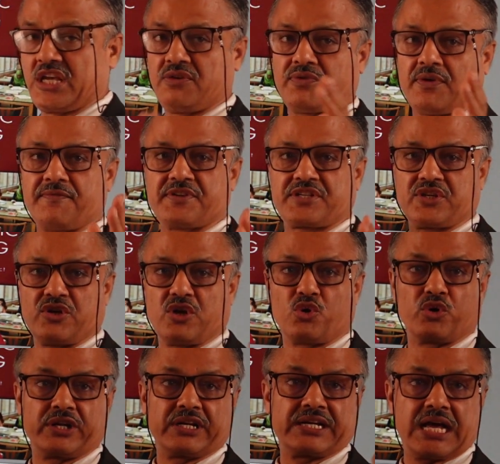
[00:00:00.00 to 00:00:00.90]
information and
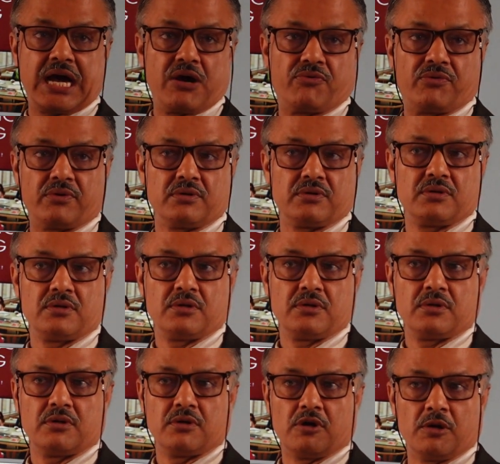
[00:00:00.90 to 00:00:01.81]
noting down.
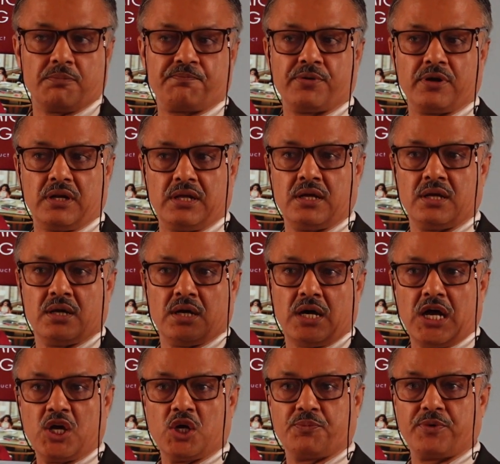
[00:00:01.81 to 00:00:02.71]
Hopefully,
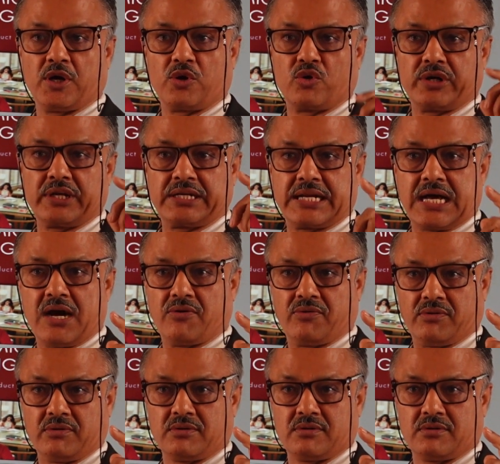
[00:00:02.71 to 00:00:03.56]
I hope you are noting down.